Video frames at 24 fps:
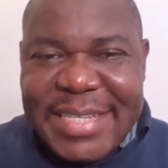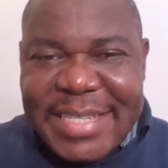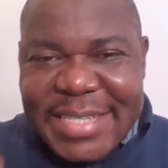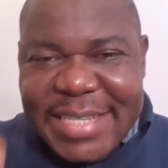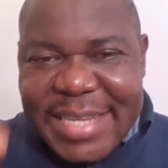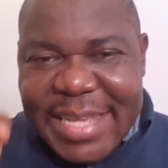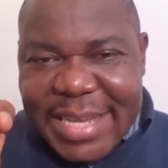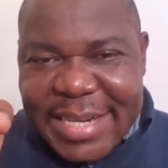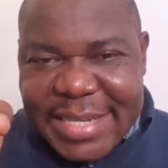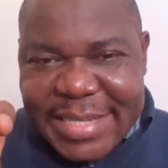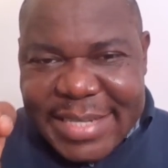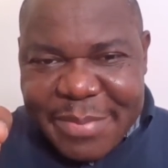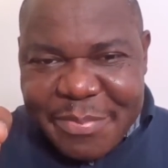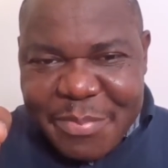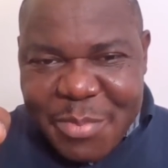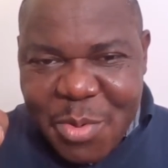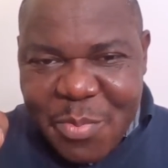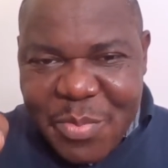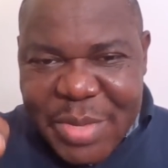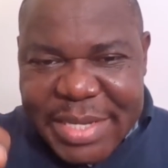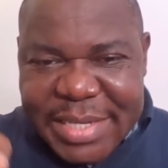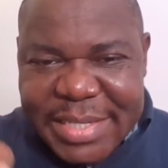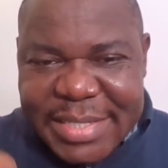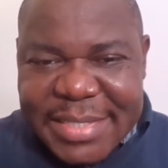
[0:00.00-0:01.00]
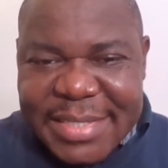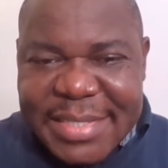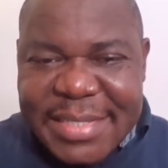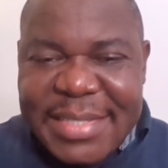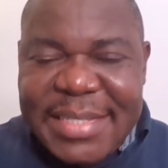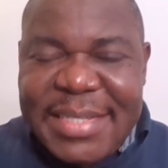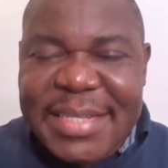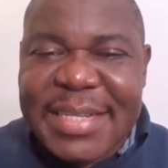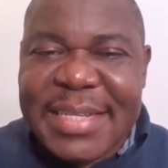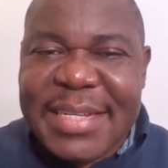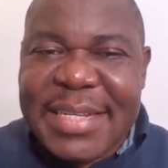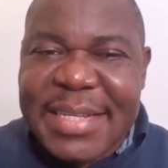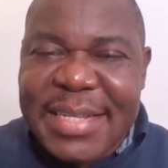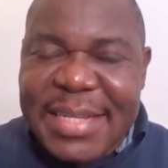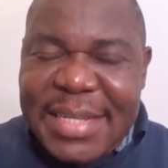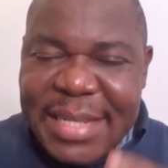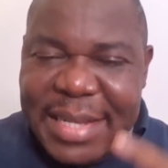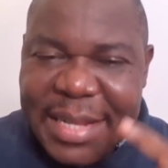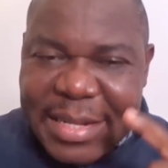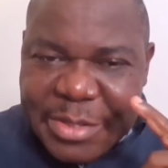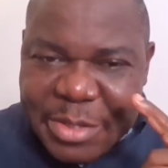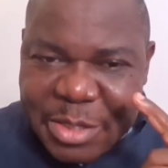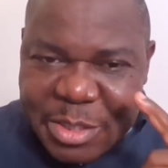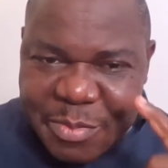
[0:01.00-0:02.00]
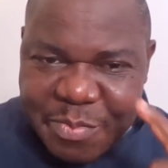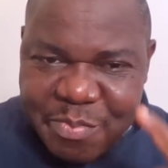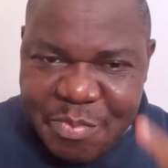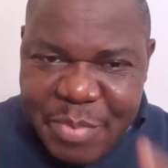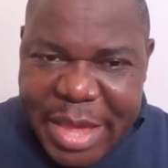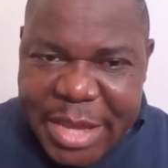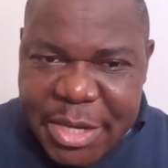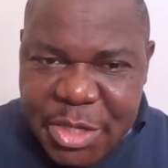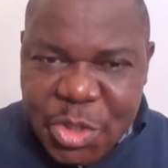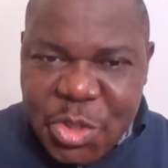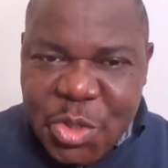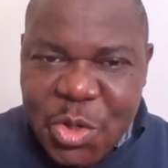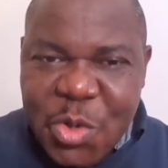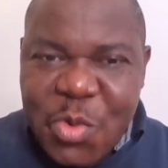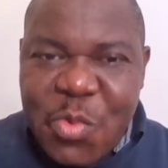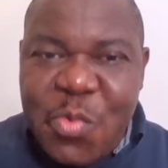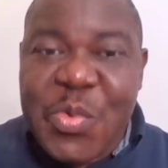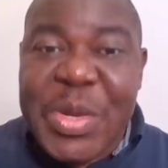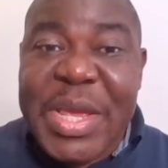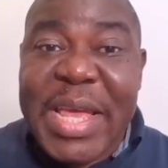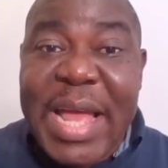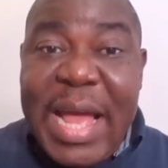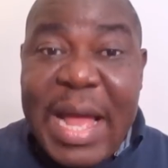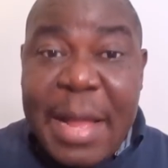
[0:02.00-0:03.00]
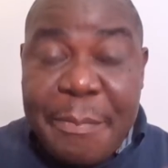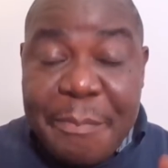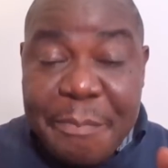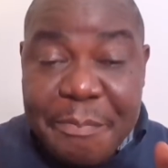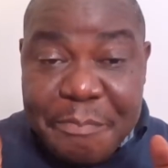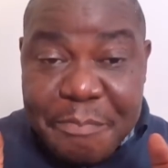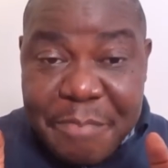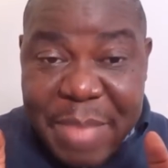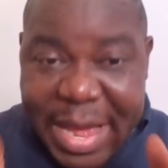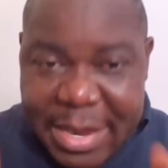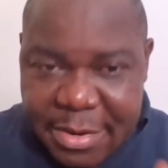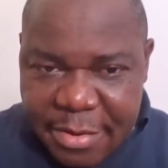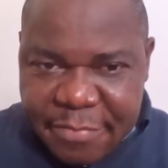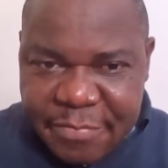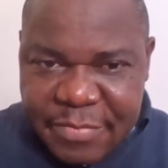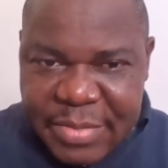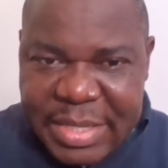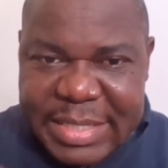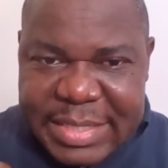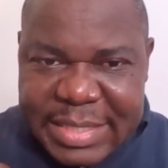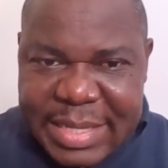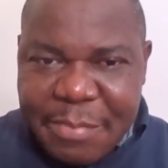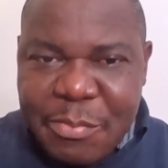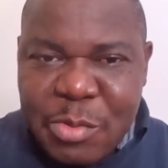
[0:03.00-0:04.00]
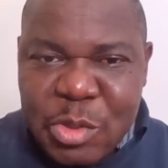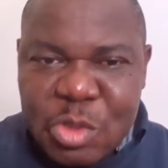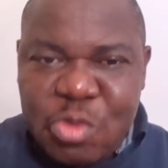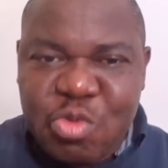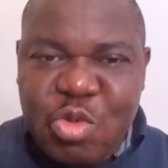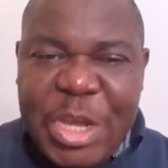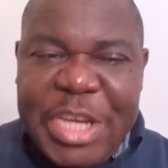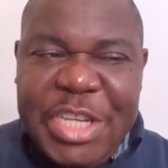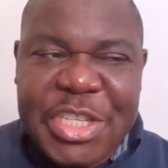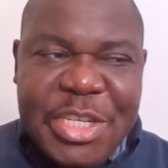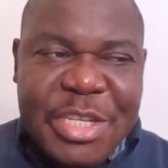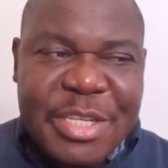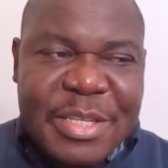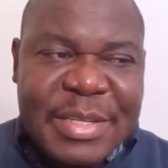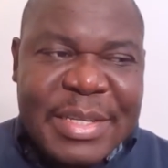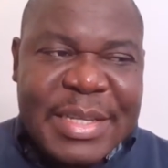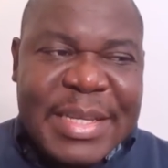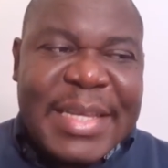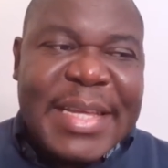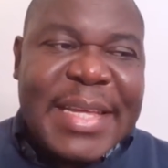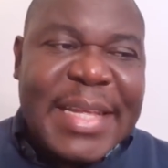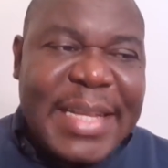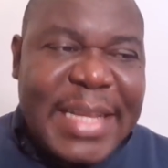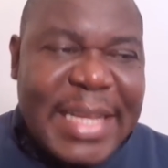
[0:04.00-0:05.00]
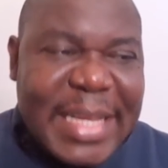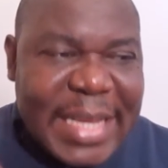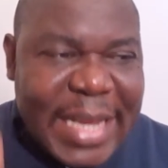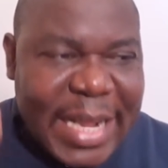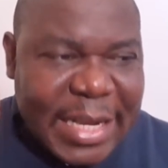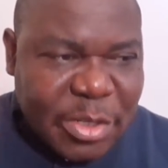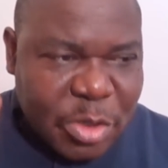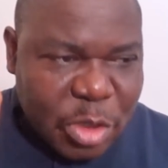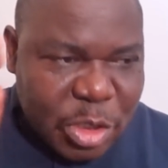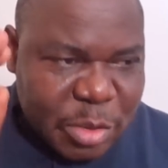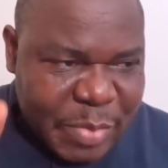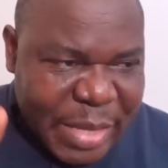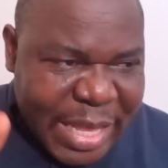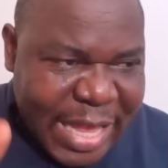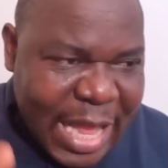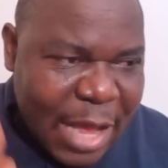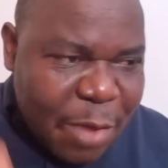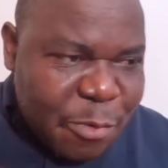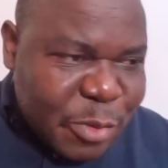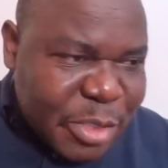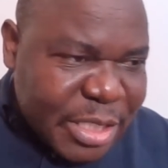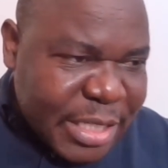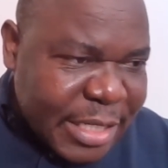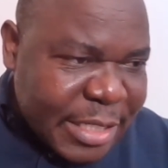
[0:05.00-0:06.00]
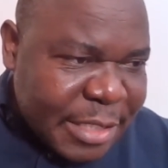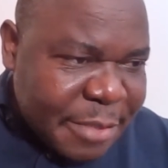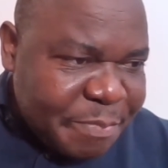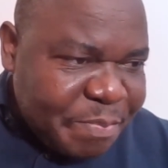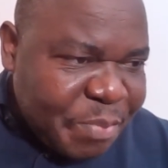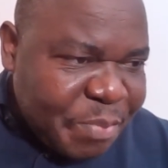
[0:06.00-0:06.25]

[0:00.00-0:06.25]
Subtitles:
Take the moment. Let us make sure we are part of this demonstration. Let us be counted.